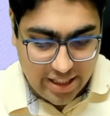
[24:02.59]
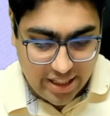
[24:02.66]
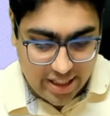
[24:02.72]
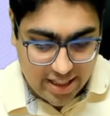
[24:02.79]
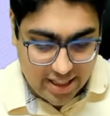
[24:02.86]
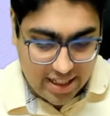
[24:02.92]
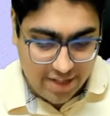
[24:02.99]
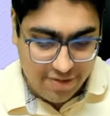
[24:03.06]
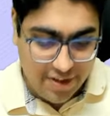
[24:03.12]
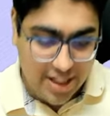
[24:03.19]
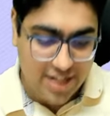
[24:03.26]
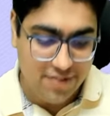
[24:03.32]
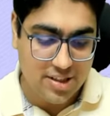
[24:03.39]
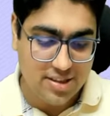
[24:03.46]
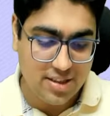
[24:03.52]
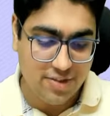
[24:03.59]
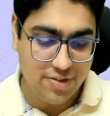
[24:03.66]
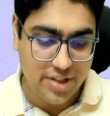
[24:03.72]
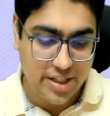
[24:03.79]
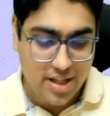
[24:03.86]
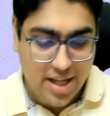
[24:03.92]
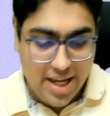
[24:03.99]
Here the FRF is
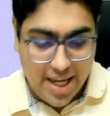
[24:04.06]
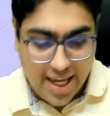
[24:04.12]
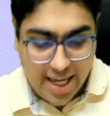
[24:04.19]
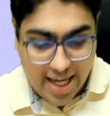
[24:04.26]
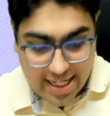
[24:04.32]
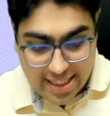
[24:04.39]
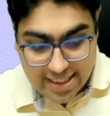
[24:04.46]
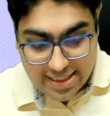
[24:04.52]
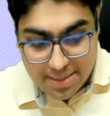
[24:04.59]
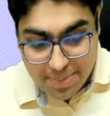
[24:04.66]
different. Here it is a